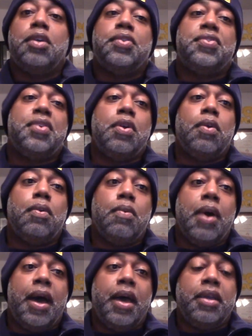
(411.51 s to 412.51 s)

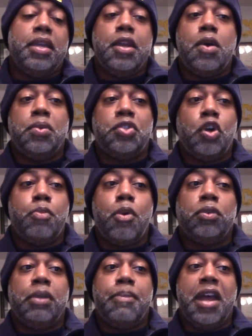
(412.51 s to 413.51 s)
So, Joe
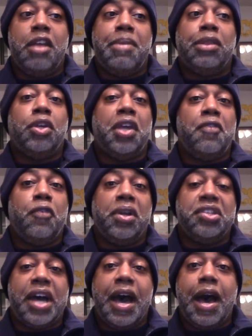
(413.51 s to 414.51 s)
Bolden might have been looking for a
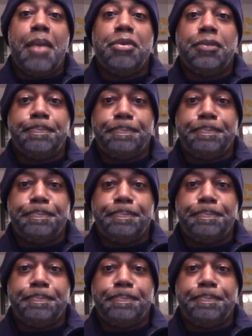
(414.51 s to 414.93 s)
job,